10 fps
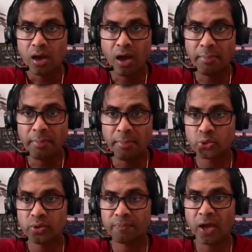I made
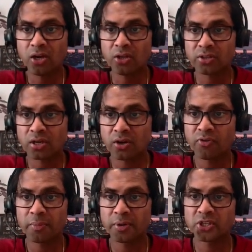sure I got the
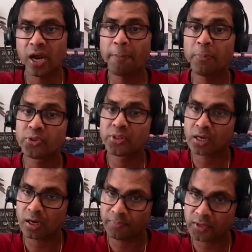confirmation. I put
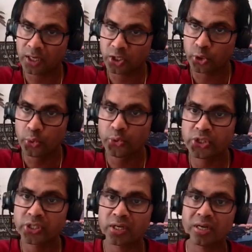the
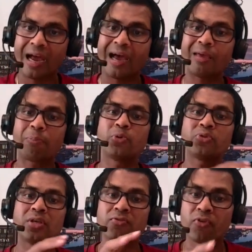conclusion, I
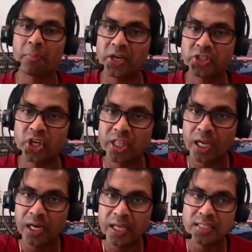put the information,
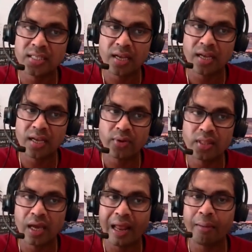the links, and
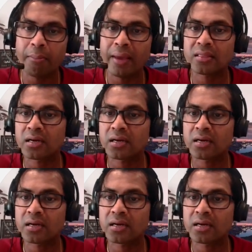everything, and I make the